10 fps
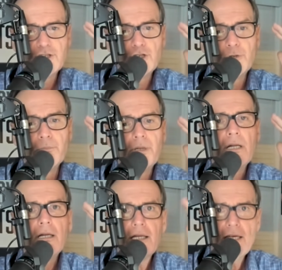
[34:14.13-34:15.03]

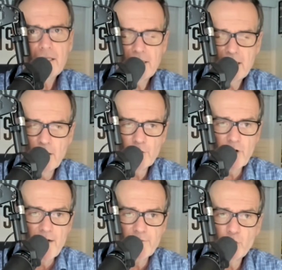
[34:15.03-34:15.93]
completely
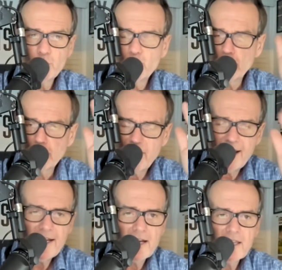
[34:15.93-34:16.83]
unraveled
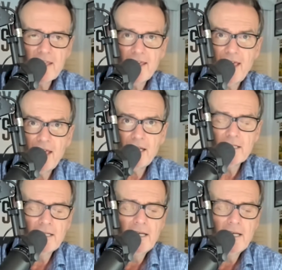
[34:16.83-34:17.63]
right out of the gate.